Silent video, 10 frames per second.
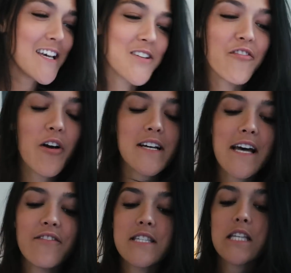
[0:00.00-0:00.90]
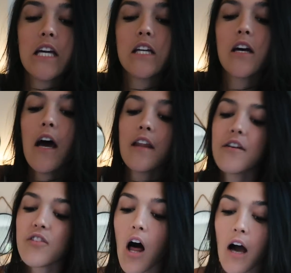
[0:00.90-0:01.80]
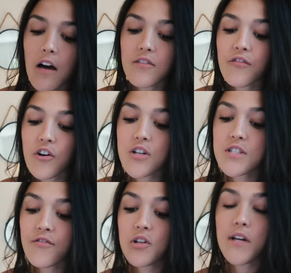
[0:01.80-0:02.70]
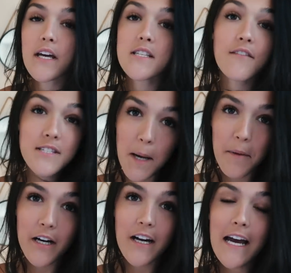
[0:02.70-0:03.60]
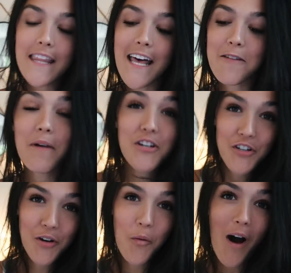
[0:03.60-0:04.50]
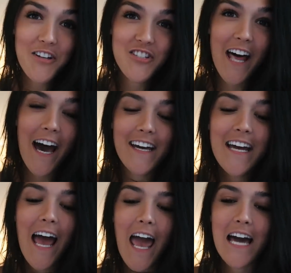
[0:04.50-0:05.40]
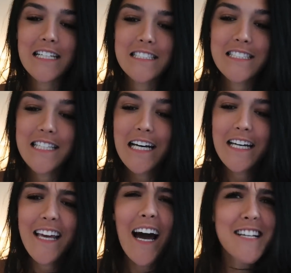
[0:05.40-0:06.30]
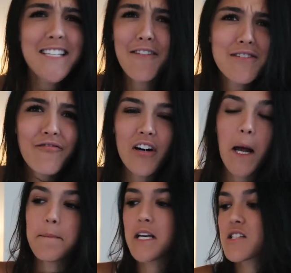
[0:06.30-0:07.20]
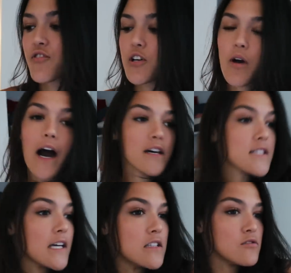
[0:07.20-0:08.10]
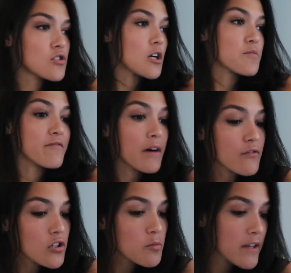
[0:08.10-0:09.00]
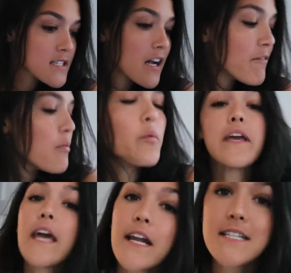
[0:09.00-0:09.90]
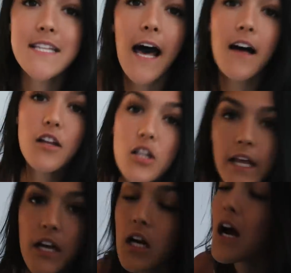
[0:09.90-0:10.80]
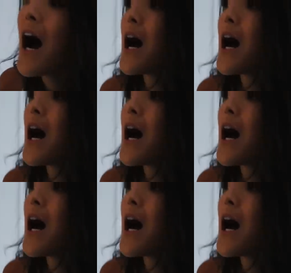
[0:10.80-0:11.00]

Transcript: So if you guys haven't seen the vlog of the first few days of summer, then make sure to go watch that. And yeah, I just have some fun updates for you guys in in terms of my room and stuff, but we can get into that a little later.